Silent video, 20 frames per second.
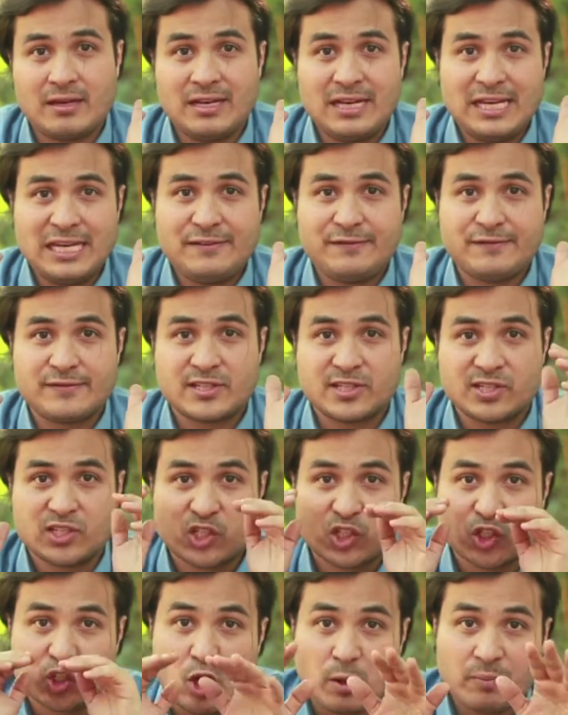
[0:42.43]
leaf to
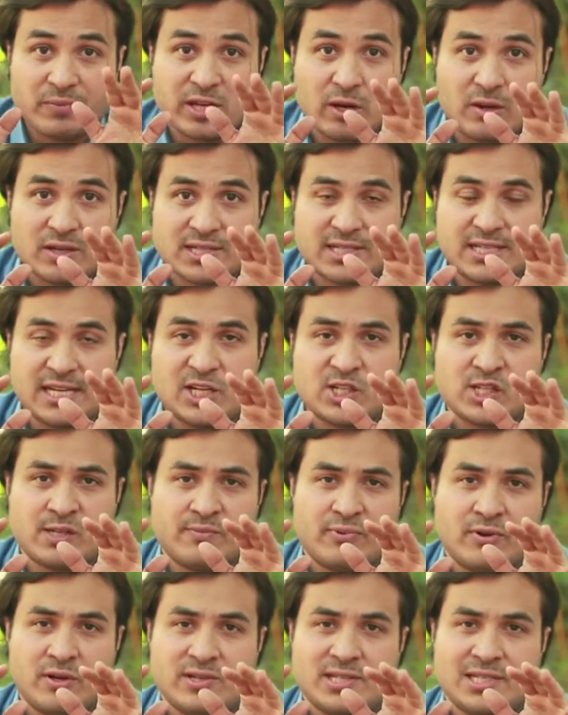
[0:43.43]
stop the oxidation
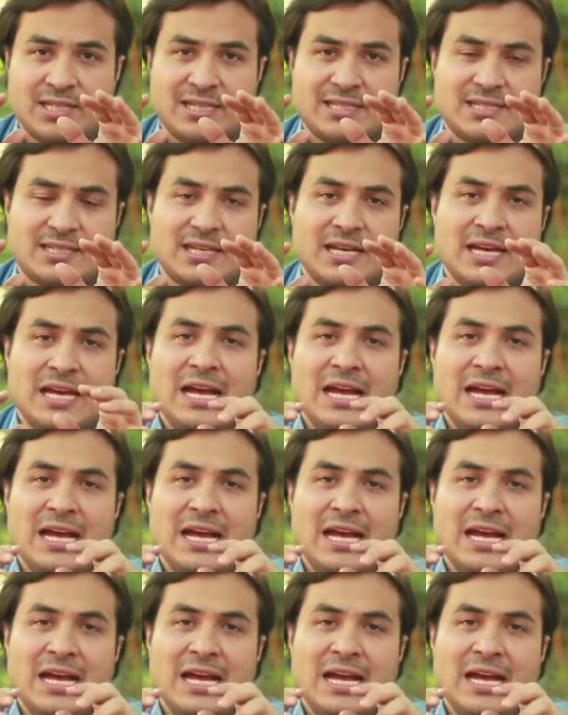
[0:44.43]
process.